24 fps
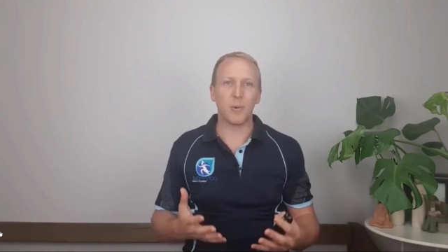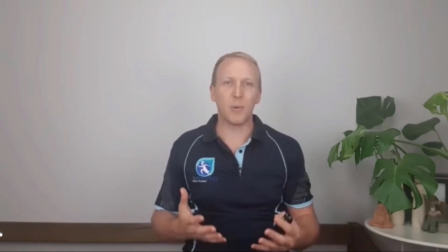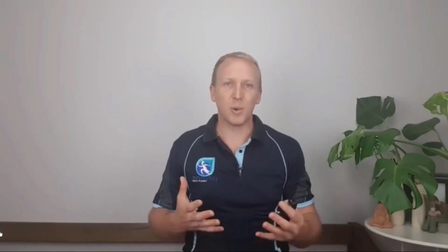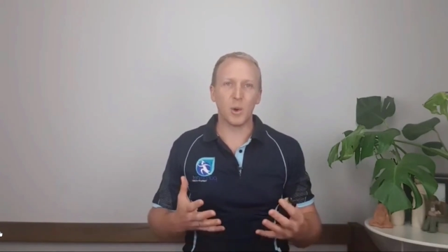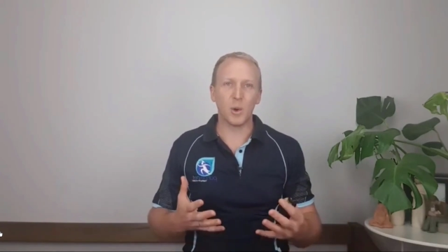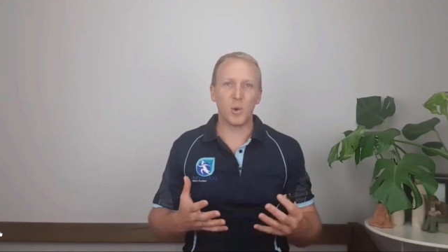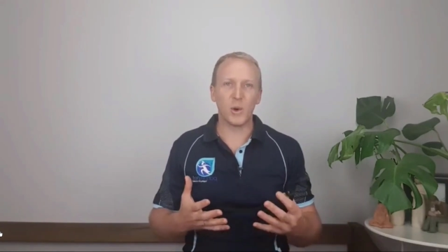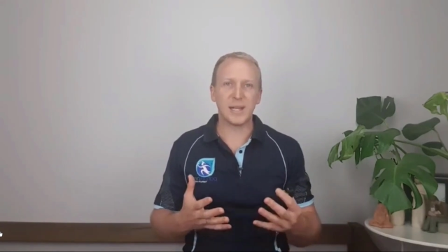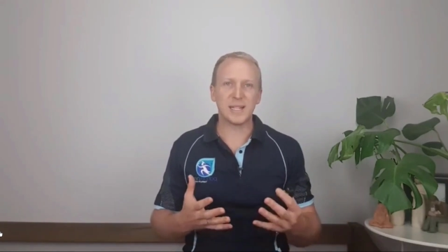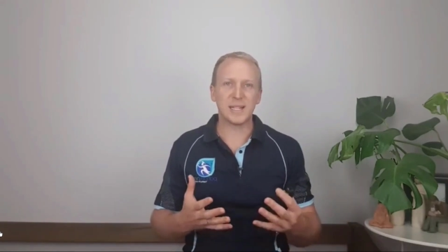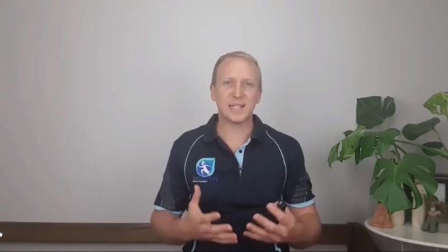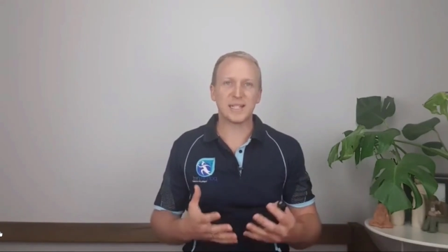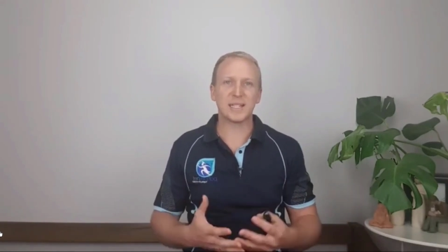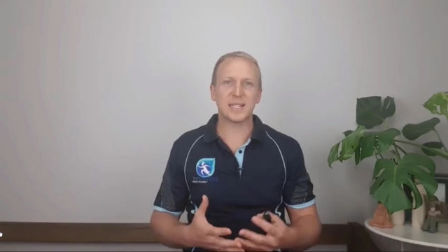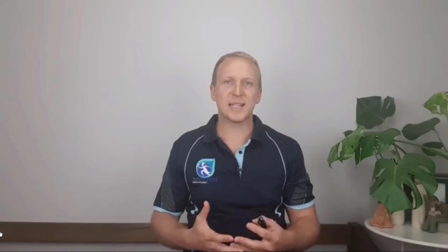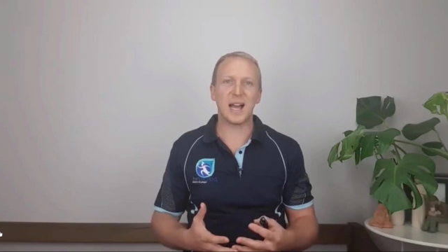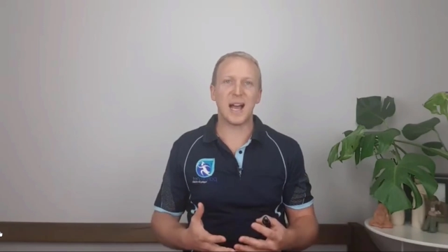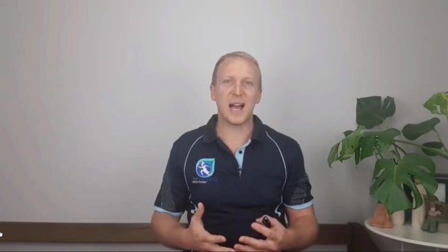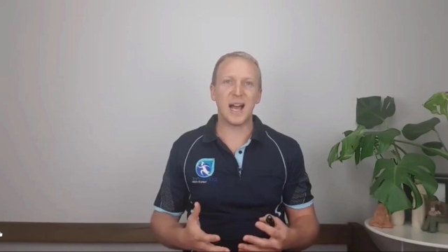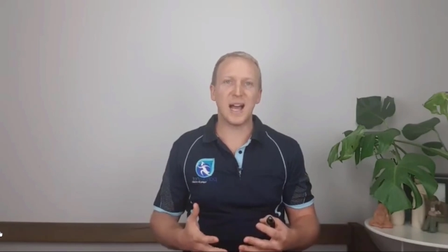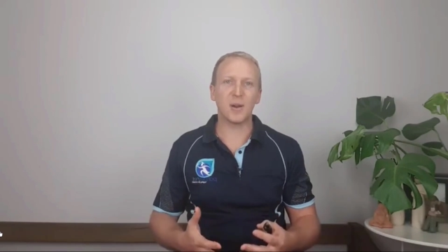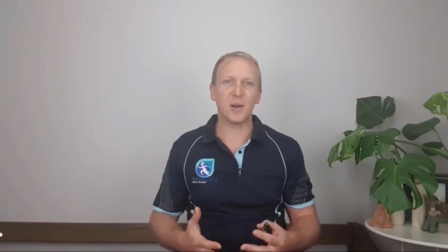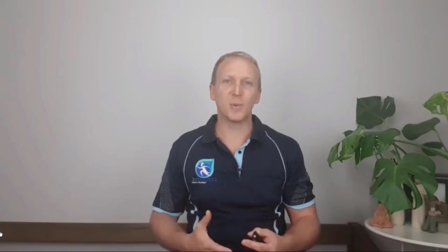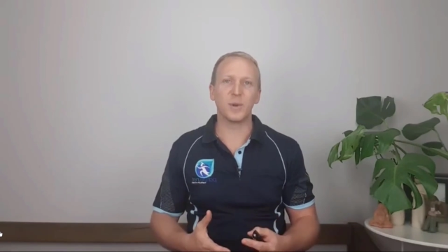We always
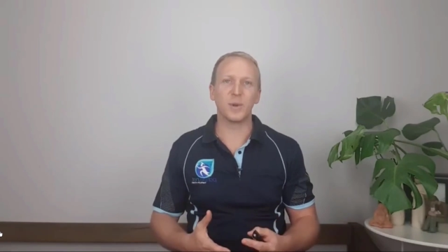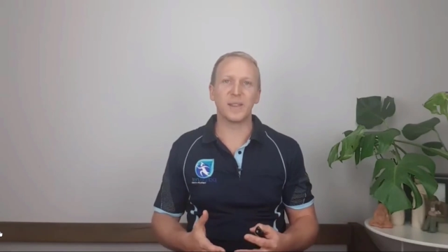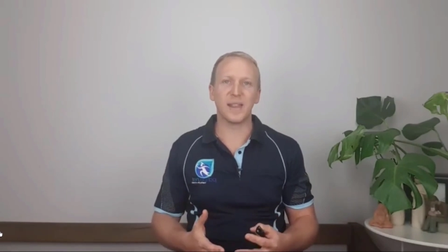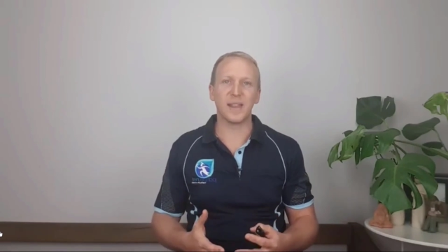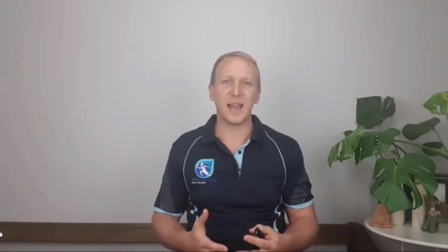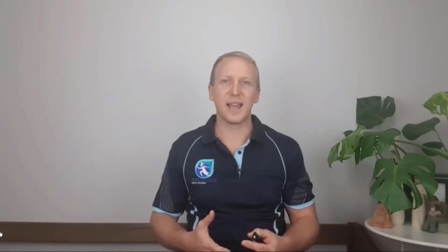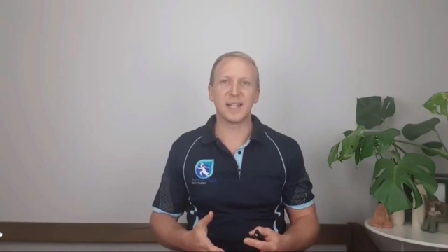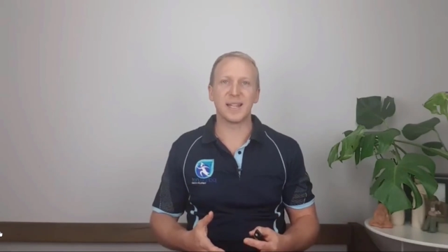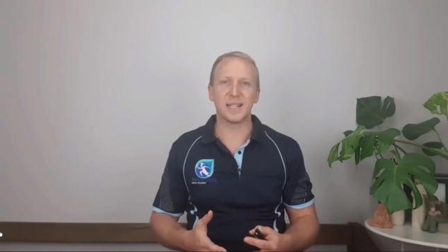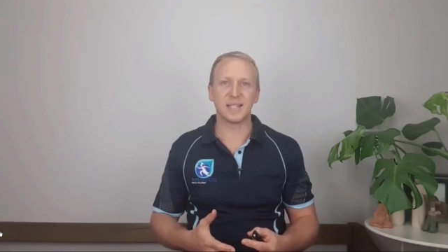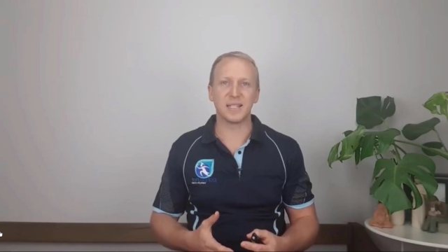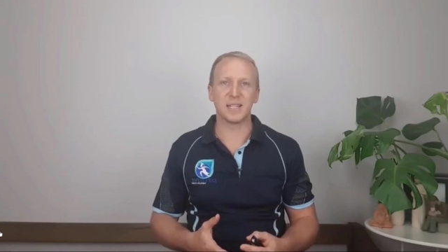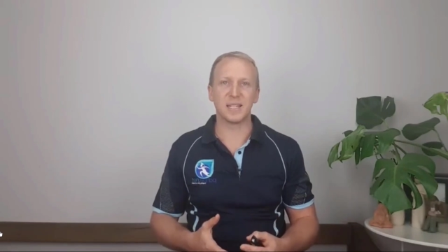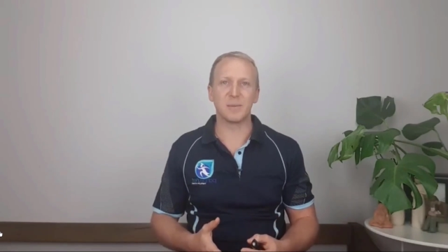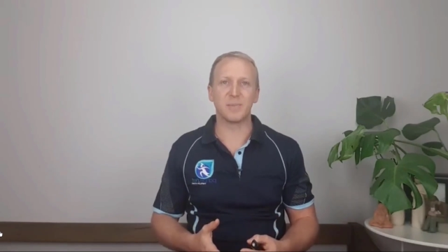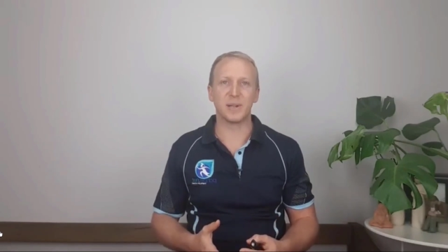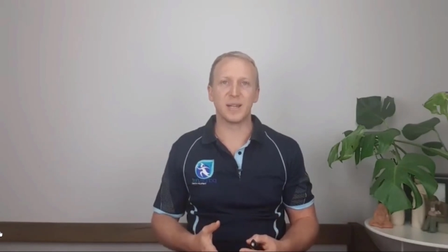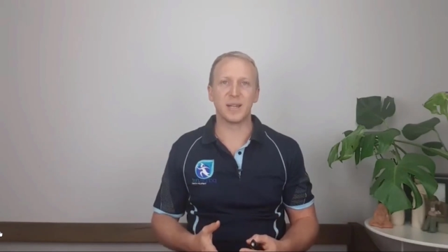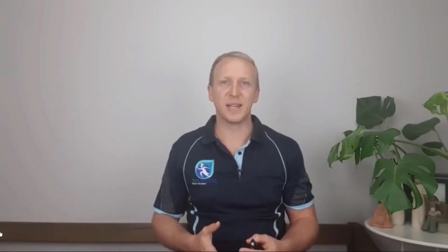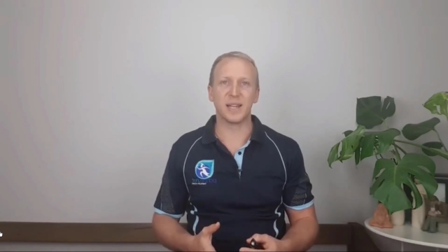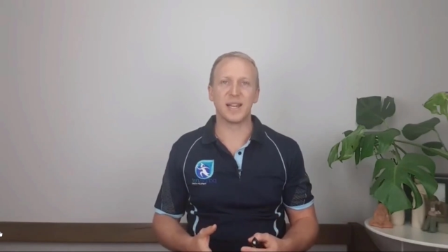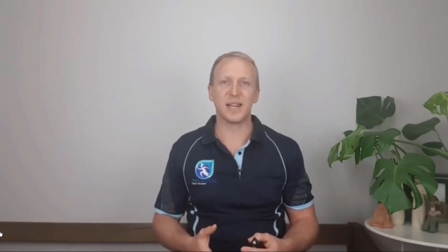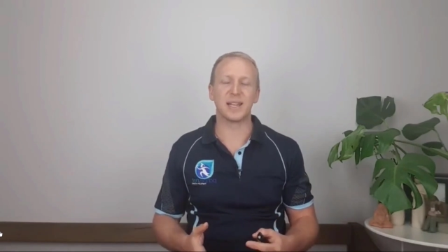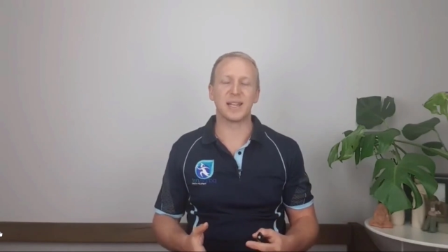start with ATP.